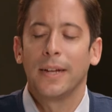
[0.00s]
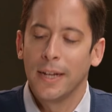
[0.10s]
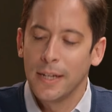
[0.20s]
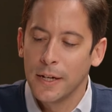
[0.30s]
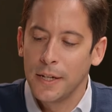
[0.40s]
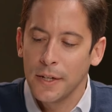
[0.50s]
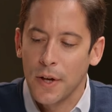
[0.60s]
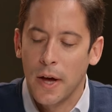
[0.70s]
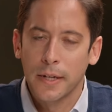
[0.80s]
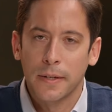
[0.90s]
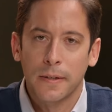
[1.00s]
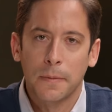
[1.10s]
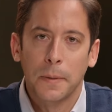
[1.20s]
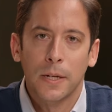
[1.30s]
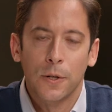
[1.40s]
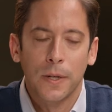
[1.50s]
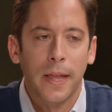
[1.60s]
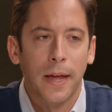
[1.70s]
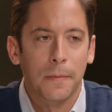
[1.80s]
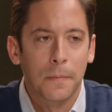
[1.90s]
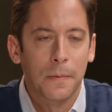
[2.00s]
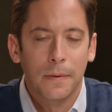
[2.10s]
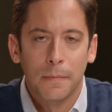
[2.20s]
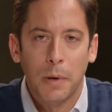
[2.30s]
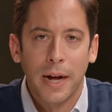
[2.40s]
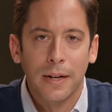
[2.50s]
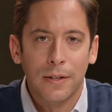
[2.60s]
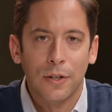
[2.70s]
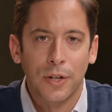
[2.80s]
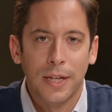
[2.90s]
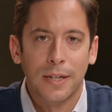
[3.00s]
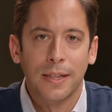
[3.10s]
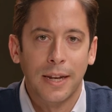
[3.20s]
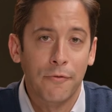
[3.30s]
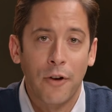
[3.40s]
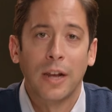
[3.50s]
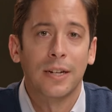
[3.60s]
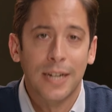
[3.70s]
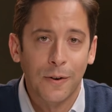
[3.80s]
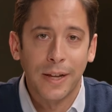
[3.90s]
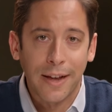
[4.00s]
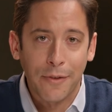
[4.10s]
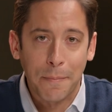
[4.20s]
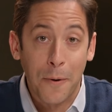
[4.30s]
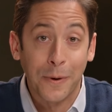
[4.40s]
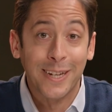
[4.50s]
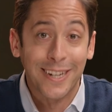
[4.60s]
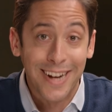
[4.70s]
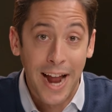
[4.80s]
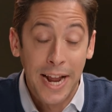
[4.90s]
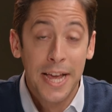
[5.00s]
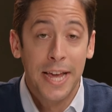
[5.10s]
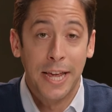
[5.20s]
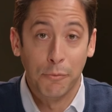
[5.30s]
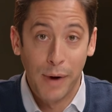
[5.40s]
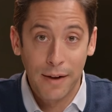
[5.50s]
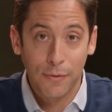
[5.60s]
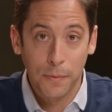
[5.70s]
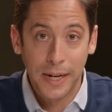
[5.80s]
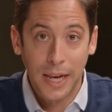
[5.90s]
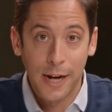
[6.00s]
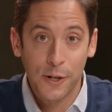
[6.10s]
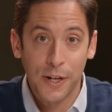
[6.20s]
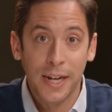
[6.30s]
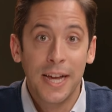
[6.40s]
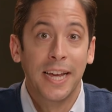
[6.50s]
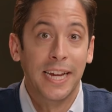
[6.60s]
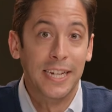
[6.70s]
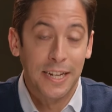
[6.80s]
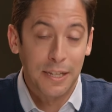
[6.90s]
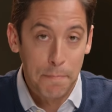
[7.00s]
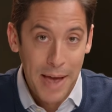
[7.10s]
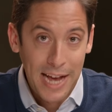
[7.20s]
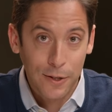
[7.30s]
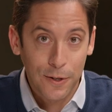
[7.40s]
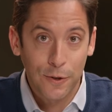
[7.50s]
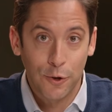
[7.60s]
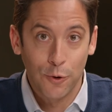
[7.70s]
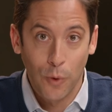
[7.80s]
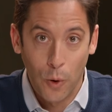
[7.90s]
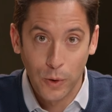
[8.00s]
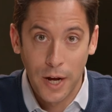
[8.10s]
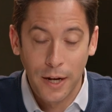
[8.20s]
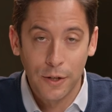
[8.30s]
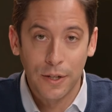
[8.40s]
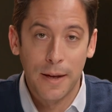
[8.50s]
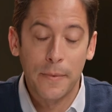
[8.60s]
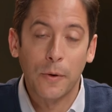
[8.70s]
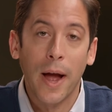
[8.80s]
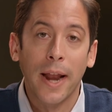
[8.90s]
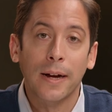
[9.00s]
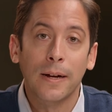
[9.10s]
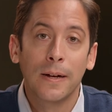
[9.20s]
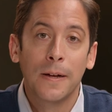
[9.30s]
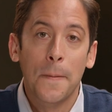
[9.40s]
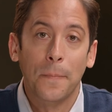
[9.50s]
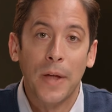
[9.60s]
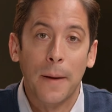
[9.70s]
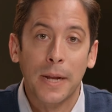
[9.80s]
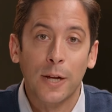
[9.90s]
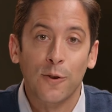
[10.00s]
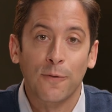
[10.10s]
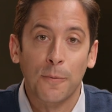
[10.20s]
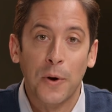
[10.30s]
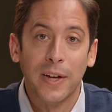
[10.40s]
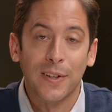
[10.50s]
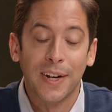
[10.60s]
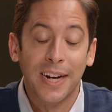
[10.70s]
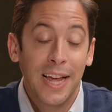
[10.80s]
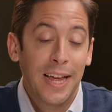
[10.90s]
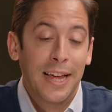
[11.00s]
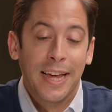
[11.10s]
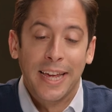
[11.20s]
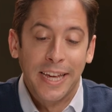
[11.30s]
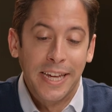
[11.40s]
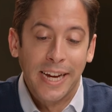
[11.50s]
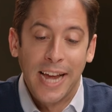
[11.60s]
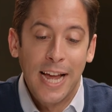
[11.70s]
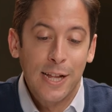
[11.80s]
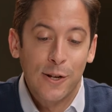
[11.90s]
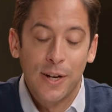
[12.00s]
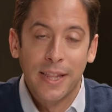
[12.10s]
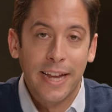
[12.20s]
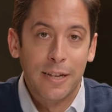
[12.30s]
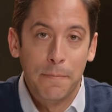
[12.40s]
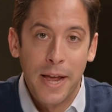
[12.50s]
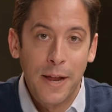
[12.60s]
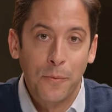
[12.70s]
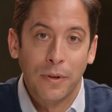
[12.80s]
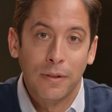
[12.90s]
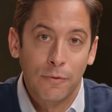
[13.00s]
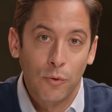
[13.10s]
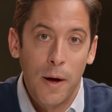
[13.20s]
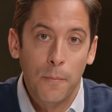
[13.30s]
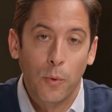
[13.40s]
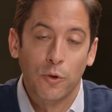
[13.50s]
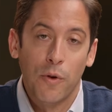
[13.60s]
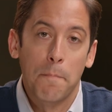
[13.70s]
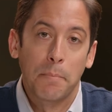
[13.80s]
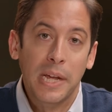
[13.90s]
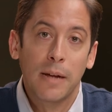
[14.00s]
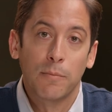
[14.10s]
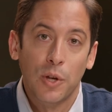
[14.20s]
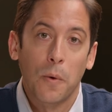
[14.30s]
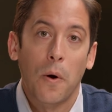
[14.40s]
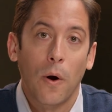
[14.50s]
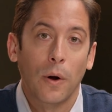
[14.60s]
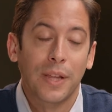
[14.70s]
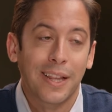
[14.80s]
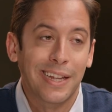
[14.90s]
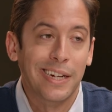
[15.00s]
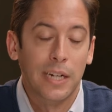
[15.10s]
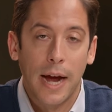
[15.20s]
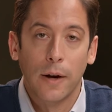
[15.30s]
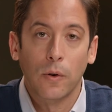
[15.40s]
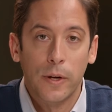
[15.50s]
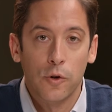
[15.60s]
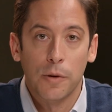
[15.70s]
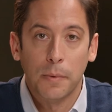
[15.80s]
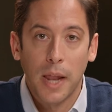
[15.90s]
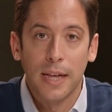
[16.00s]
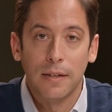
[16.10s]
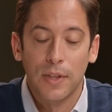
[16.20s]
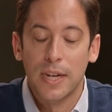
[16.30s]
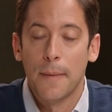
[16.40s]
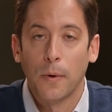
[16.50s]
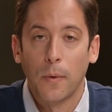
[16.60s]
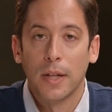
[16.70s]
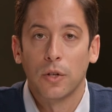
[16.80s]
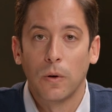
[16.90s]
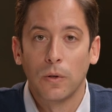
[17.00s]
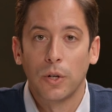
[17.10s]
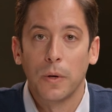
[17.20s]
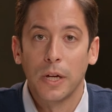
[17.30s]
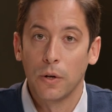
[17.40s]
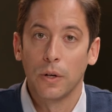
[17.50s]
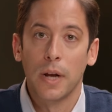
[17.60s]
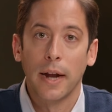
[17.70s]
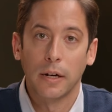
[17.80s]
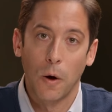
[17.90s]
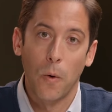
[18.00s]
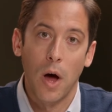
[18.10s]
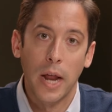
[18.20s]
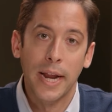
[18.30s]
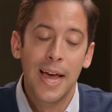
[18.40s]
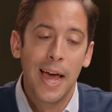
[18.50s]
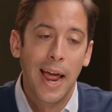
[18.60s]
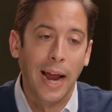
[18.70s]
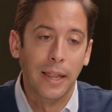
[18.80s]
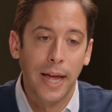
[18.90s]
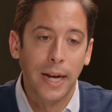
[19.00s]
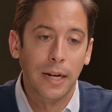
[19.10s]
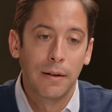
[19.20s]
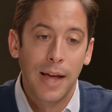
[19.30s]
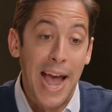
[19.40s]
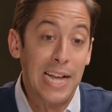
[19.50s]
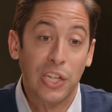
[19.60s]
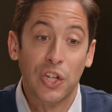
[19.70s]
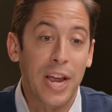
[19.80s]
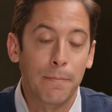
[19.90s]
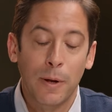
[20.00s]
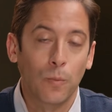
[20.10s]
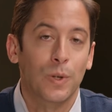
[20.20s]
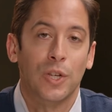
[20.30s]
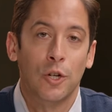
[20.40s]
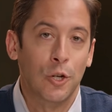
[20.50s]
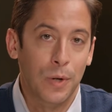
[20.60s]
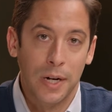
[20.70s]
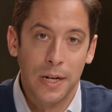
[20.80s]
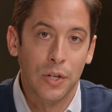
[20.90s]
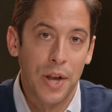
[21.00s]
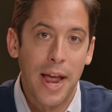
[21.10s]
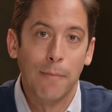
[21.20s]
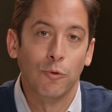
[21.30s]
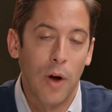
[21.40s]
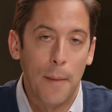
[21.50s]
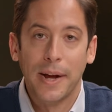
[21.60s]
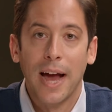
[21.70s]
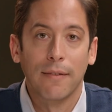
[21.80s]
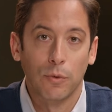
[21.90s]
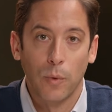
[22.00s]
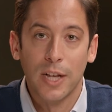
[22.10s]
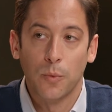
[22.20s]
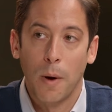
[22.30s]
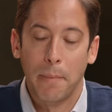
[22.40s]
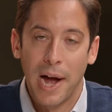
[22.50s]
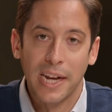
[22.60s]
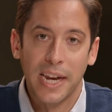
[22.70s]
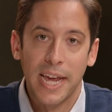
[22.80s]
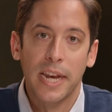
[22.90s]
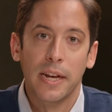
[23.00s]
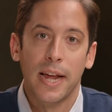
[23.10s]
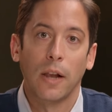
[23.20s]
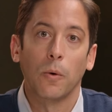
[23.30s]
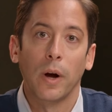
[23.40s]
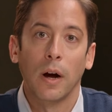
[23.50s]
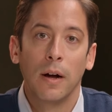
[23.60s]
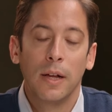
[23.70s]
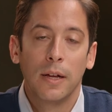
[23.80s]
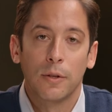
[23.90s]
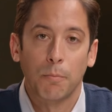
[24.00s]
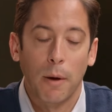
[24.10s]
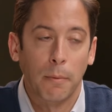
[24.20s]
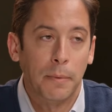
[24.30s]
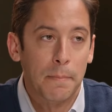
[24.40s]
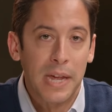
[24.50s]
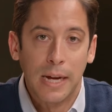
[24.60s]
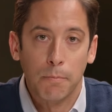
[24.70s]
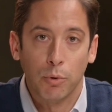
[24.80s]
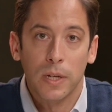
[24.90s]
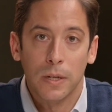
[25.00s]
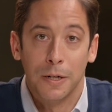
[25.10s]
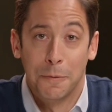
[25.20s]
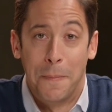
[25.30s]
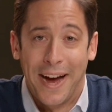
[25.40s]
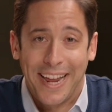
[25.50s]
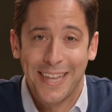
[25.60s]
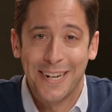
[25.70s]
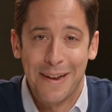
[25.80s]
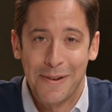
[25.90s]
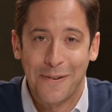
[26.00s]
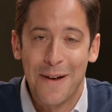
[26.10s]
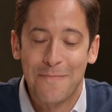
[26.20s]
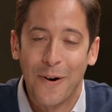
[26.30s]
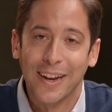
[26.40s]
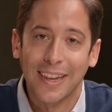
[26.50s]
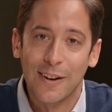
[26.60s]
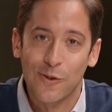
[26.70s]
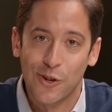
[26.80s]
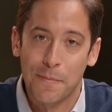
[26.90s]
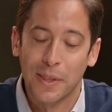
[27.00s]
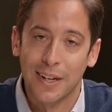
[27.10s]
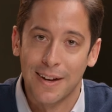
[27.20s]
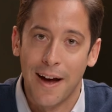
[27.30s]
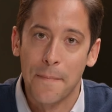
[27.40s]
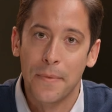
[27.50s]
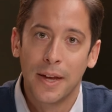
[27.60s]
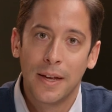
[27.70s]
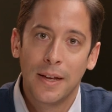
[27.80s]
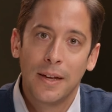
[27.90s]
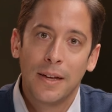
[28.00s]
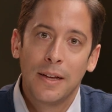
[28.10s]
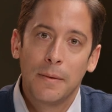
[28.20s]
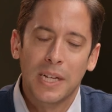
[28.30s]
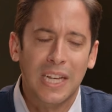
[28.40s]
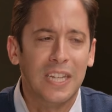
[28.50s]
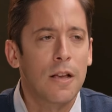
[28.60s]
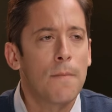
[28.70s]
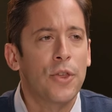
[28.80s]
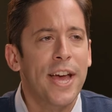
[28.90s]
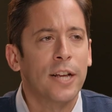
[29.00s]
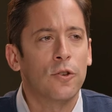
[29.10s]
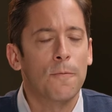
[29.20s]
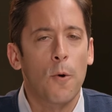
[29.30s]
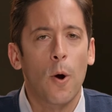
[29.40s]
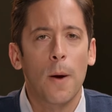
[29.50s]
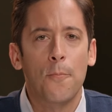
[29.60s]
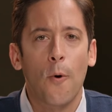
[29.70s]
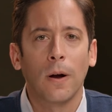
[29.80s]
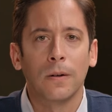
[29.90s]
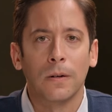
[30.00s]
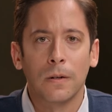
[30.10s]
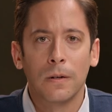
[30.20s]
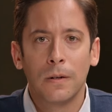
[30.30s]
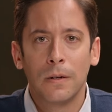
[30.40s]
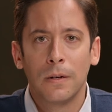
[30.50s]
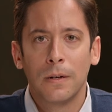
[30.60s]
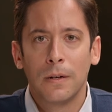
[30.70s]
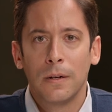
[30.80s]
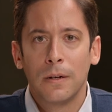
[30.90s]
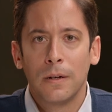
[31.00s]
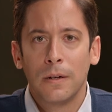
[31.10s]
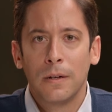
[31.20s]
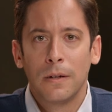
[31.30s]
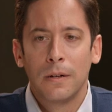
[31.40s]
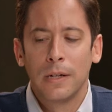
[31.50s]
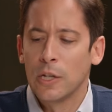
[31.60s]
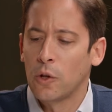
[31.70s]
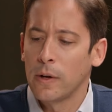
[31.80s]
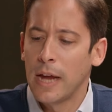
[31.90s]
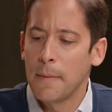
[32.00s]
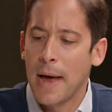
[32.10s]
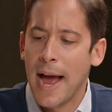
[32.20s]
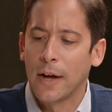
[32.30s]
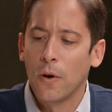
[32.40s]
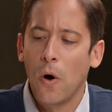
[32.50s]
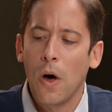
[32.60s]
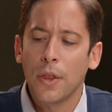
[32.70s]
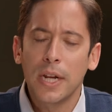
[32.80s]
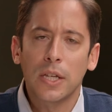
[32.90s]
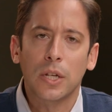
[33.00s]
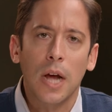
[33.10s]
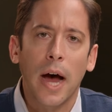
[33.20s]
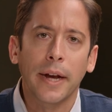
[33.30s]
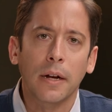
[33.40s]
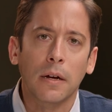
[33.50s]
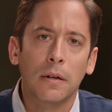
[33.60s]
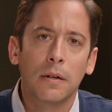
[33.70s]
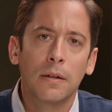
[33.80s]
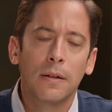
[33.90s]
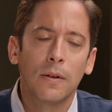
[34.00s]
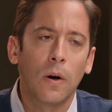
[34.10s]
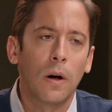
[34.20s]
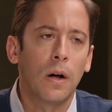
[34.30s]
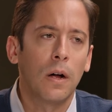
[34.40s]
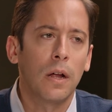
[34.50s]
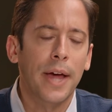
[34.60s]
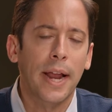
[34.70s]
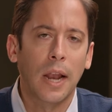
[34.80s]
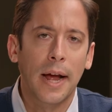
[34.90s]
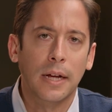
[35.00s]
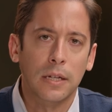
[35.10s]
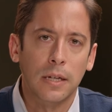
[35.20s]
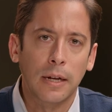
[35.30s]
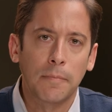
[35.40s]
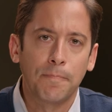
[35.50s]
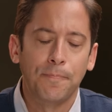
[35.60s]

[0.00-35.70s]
A, a, dishonest speech in that Biden is suggesting that he voluntarily gave up power. He did not. He ran for re-election. He did his best to hold on to the Democratic nomination for president. He engaged in that debate with Trump, where Trump beat him so hard that the entire leadership class of the Democrats told Joe he could not go on. And then a statement was issued in his name, dropping out of the race while Biden hid in Delaware. He's probably being imprisoned by the Democrat Party leadership at the time. But he says some things are more important. He's looking back at all that he's done, all that legacy.